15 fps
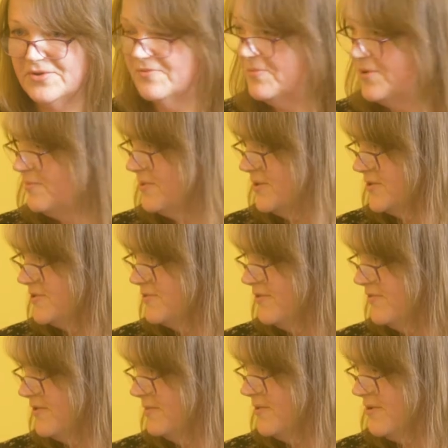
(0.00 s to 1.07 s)
of my picture
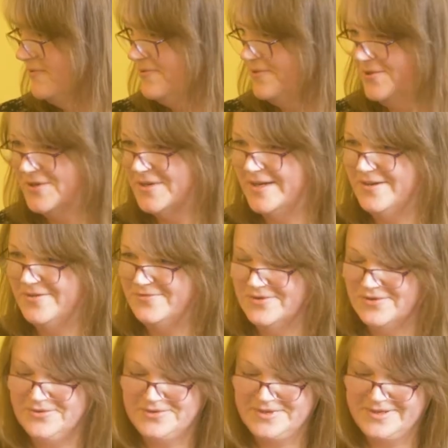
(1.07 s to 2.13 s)
of it, but unfortunately I
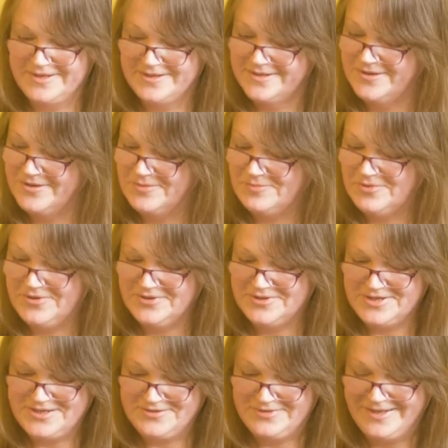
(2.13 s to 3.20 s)
forgot it, so
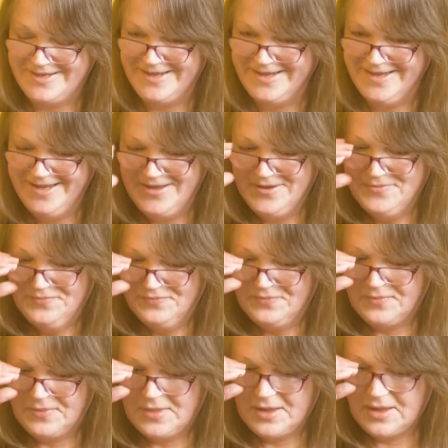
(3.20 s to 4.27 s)
apologies for
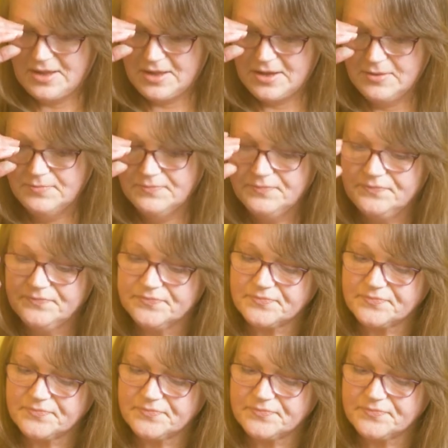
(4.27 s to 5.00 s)
that.